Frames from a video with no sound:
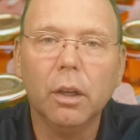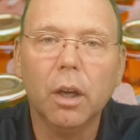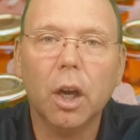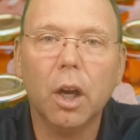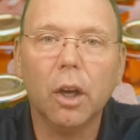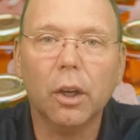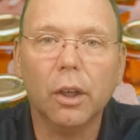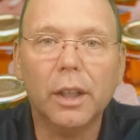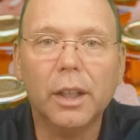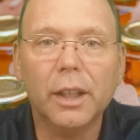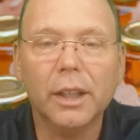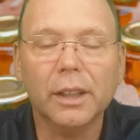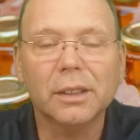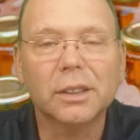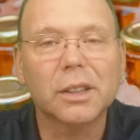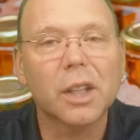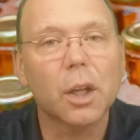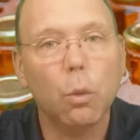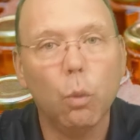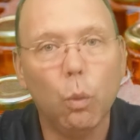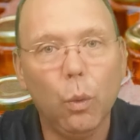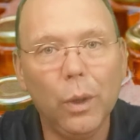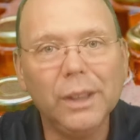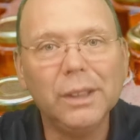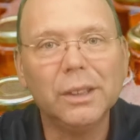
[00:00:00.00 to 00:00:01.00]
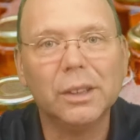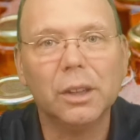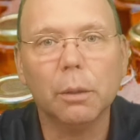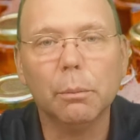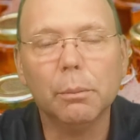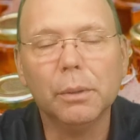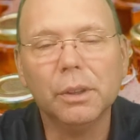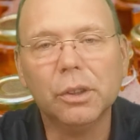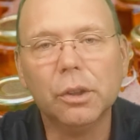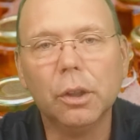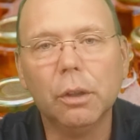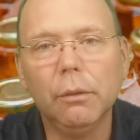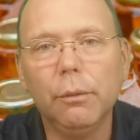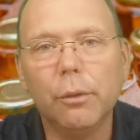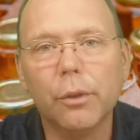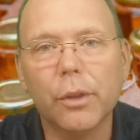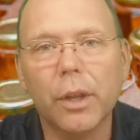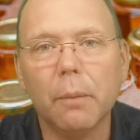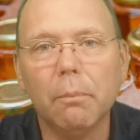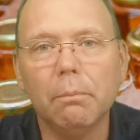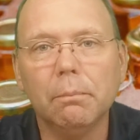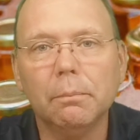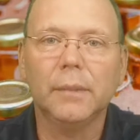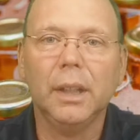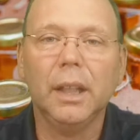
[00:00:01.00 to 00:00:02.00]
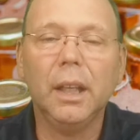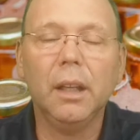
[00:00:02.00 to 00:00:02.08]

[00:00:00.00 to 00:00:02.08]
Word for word: our kids that wisdom is good for them.